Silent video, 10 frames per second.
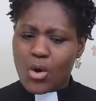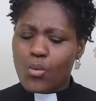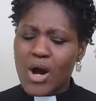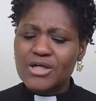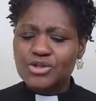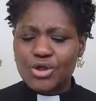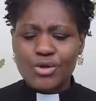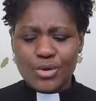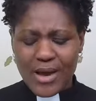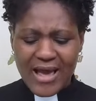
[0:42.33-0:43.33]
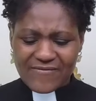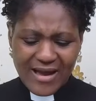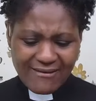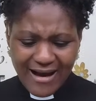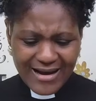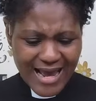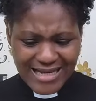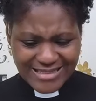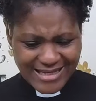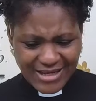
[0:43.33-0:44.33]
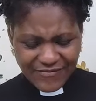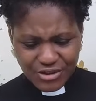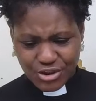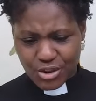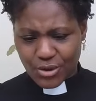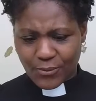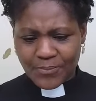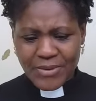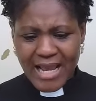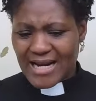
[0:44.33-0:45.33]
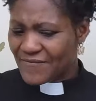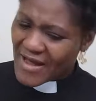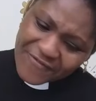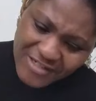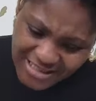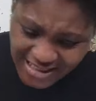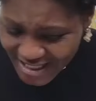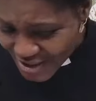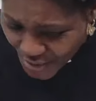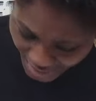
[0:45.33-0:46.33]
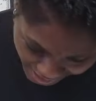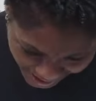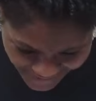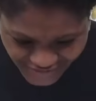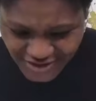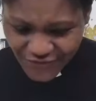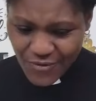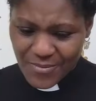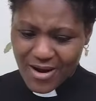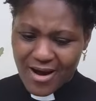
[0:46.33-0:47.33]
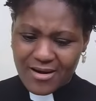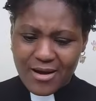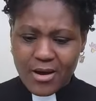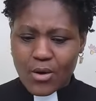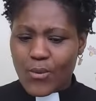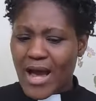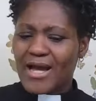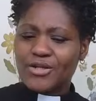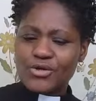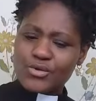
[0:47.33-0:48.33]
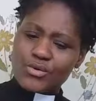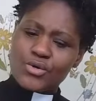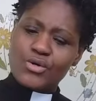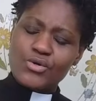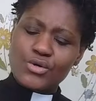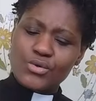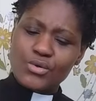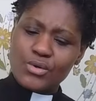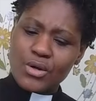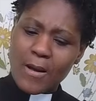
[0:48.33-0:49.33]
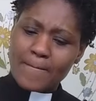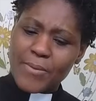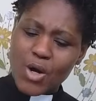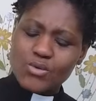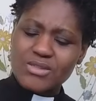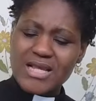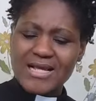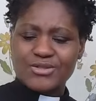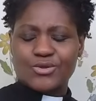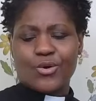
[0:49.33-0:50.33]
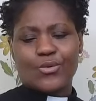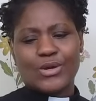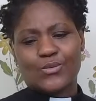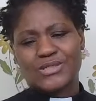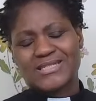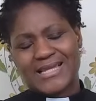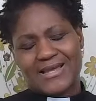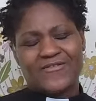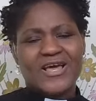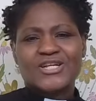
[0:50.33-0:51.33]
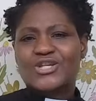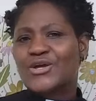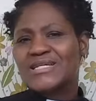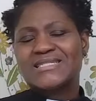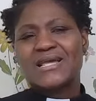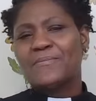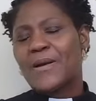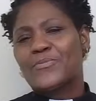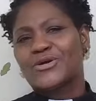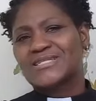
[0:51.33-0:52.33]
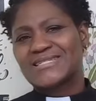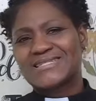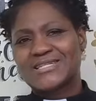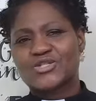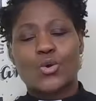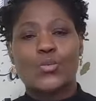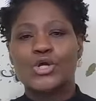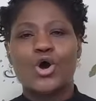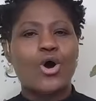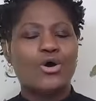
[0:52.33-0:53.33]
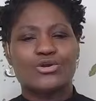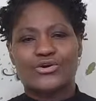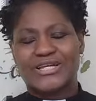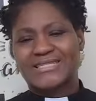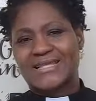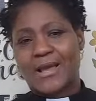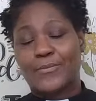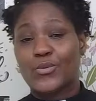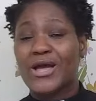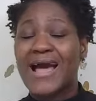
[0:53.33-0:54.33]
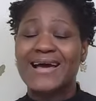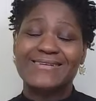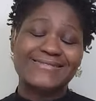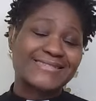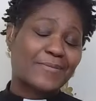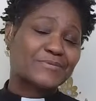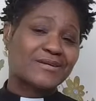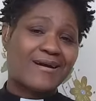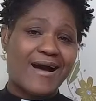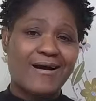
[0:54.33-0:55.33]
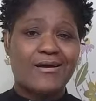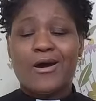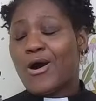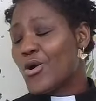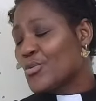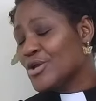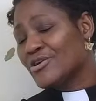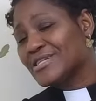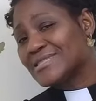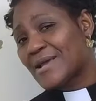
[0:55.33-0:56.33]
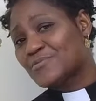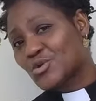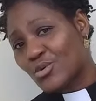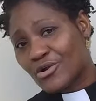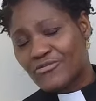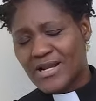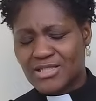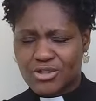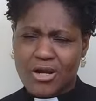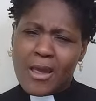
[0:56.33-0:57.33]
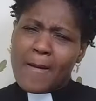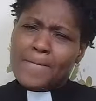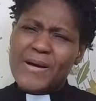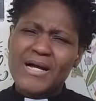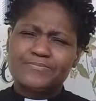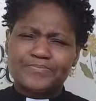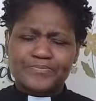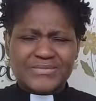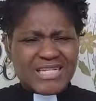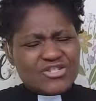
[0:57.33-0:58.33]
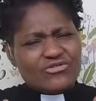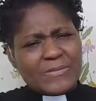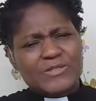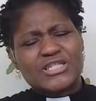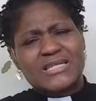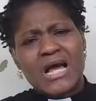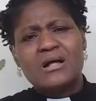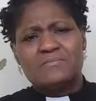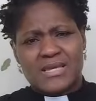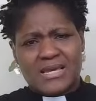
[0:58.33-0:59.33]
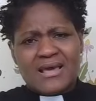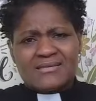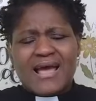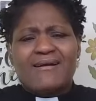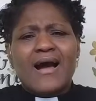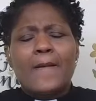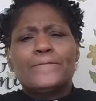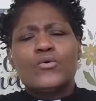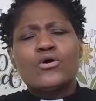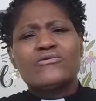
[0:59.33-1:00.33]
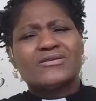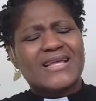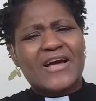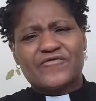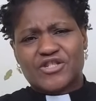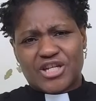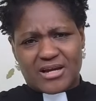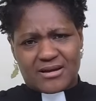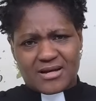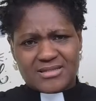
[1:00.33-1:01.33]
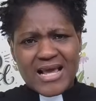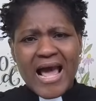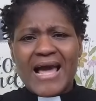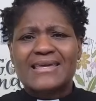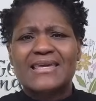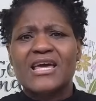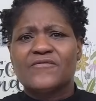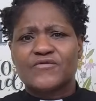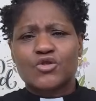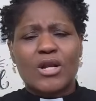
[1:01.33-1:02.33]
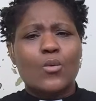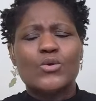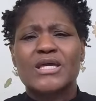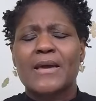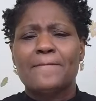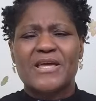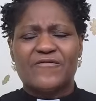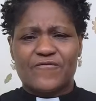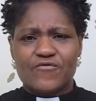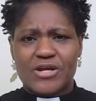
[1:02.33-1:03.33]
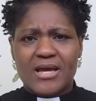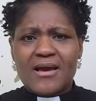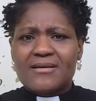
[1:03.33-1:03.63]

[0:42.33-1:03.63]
What do you have that God hasn't given to you? And if everything you have is from God, why do you boast as though it was a gift?" So you see, my brothers and sisters, we all are in debt. We are either in debt to God or we are in debt to a creditor. But the scripture tells me that God poured everything on us, a gift, so that we can be free.